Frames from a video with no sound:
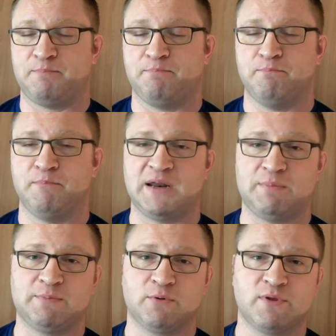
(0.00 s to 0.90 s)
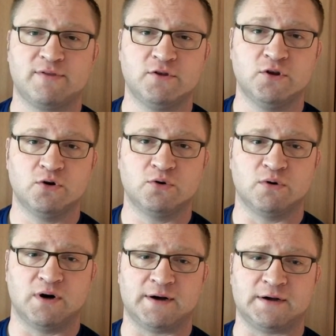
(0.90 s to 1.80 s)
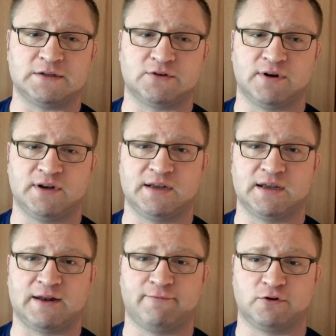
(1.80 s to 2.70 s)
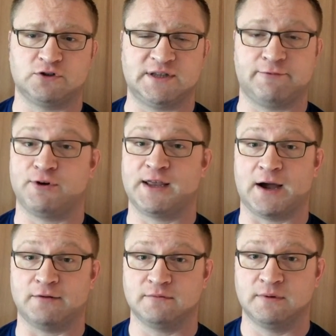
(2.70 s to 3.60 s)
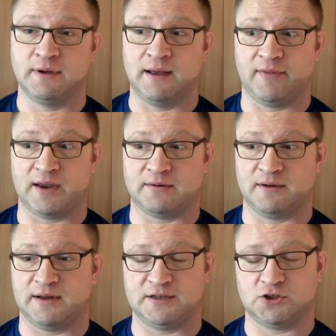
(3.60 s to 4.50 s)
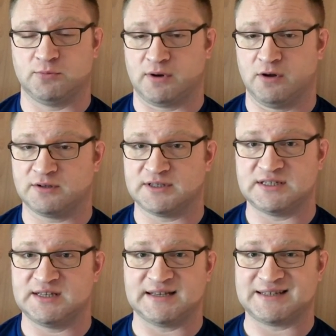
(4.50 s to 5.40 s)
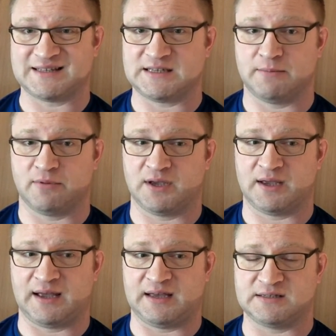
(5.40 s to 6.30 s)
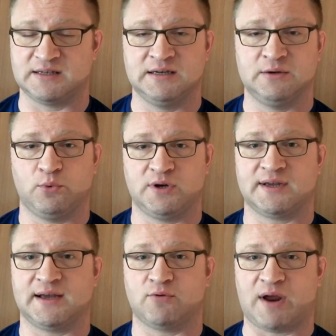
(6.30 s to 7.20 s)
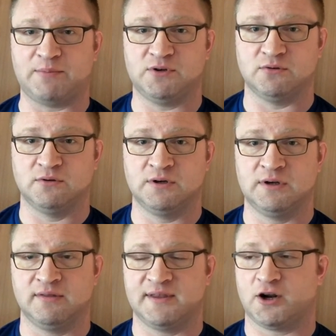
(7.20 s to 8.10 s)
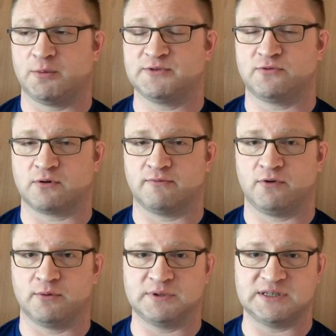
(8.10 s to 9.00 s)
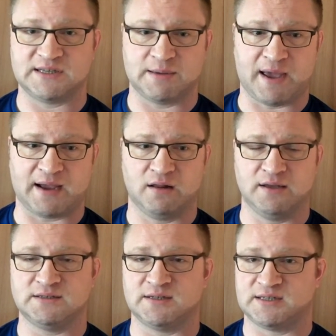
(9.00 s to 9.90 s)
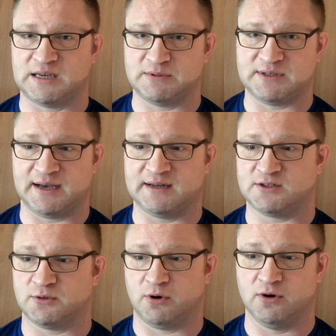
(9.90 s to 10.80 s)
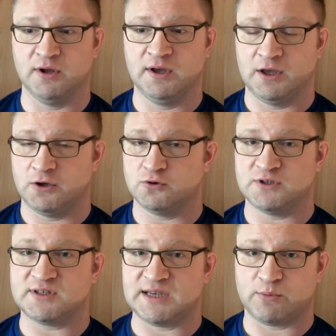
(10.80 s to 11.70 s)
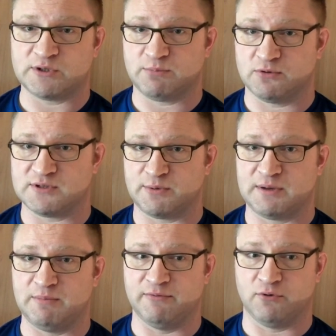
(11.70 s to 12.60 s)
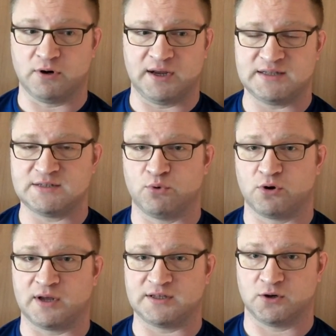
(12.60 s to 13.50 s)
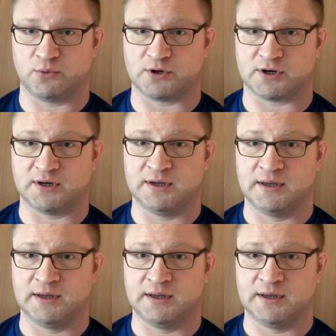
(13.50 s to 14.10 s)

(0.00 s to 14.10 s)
Many people with no training, at first they freak out. And I show them, look, this is the exact same thing as when the guy grabbed you. That arm is following the same angle, it's the same side, and so on. Use the same response that we did before, and it's going to work.